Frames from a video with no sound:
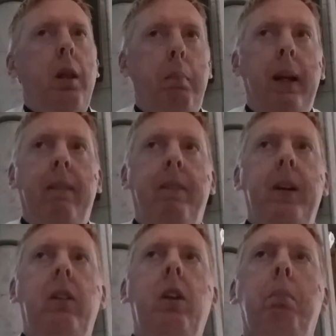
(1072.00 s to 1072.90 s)
The
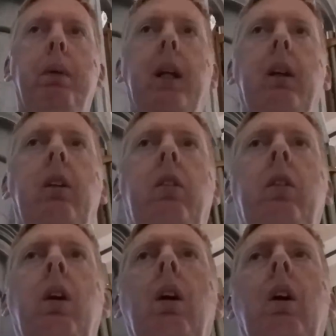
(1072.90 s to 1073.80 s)
benefits it
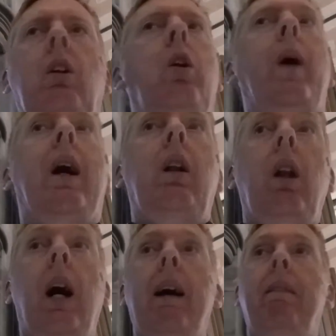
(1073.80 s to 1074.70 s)
brings to our
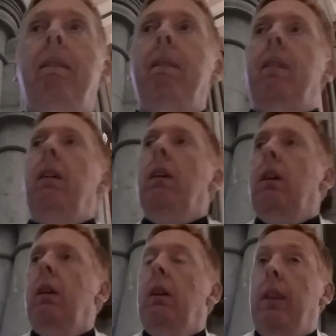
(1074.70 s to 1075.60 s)
life
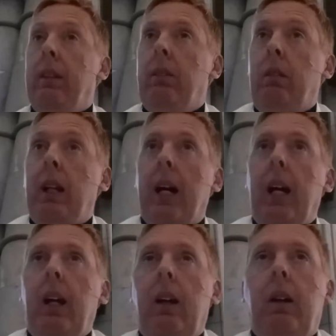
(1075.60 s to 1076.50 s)
this
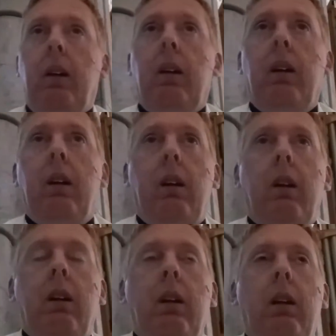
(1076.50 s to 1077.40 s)
day.
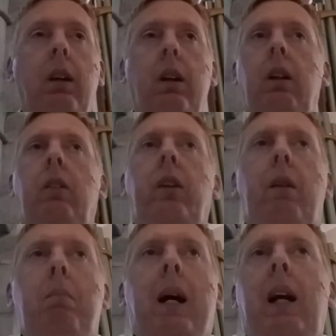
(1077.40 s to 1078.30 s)
It is
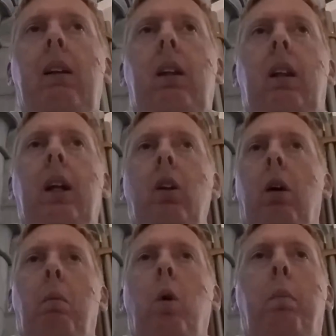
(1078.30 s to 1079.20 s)
amazing that
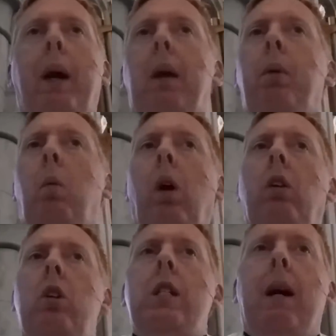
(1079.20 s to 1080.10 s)
not more people
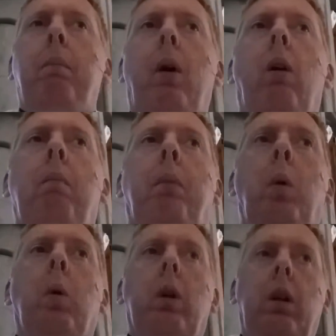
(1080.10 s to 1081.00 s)
want to jump on
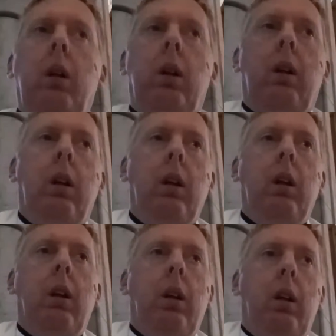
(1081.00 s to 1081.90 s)
board.
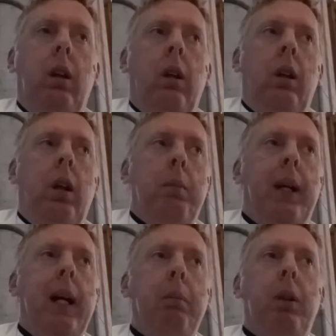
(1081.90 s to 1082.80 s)
And
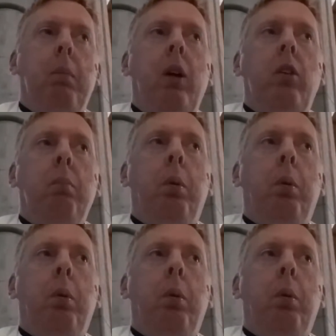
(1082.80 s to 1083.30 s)
perhaps the most